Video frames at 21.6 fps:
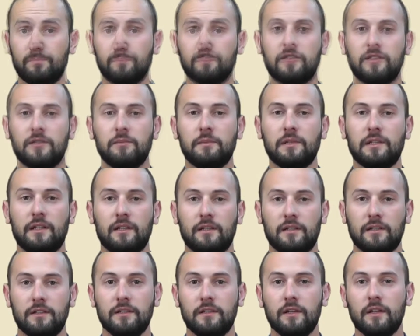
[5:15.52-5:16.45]

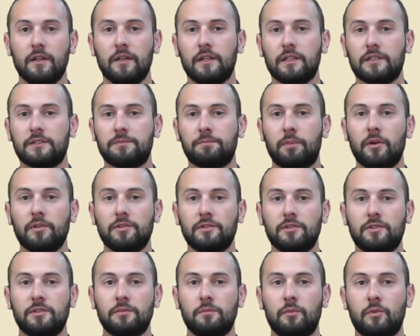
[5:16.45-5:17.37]
Similarly,
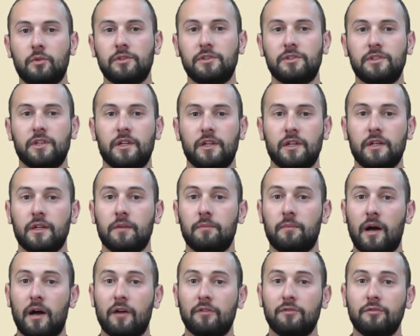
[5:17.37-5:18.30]
exposure to moisture in a
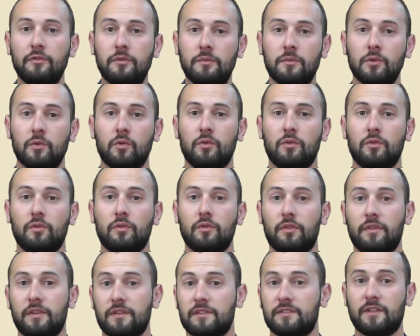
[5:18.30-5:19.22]
bathroom
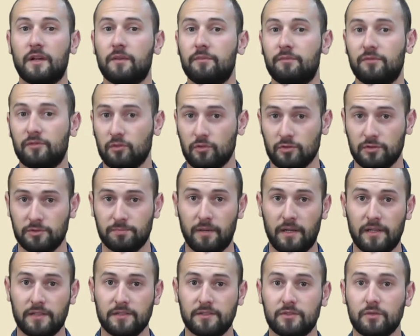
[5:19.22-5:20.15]
or the subfloor
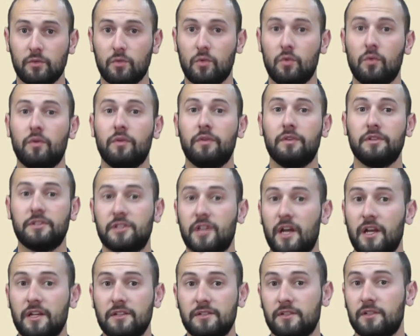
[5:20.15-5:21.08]
space, or the
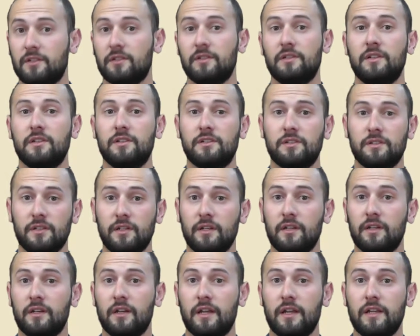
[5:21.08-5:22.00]
changing condition
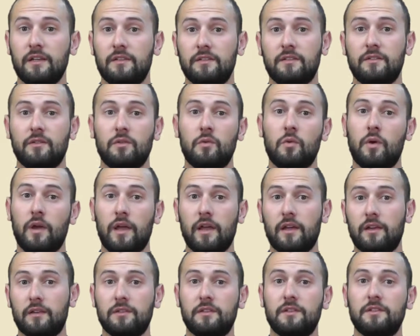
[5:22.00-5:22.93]
in a heated or
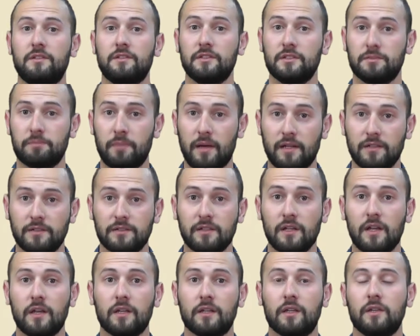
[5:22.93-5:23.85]
air-conditioned space,
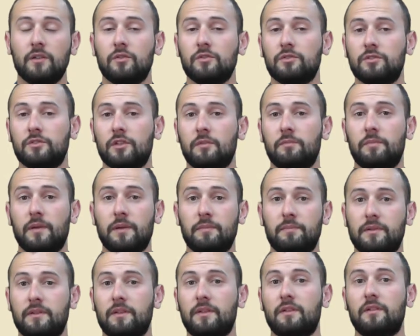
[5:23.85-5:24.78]
can also be
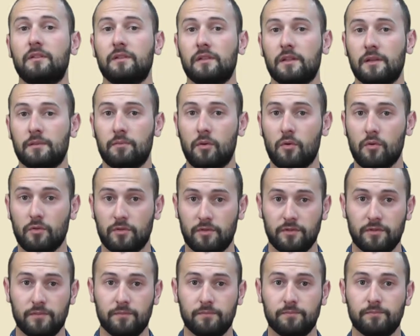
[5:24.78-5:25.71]
particularly
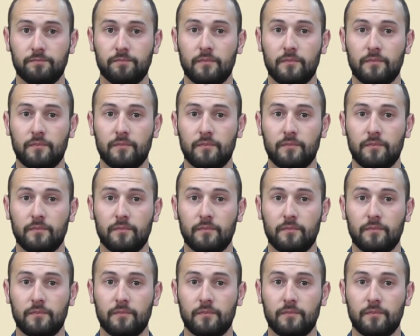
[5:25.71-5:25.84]
important.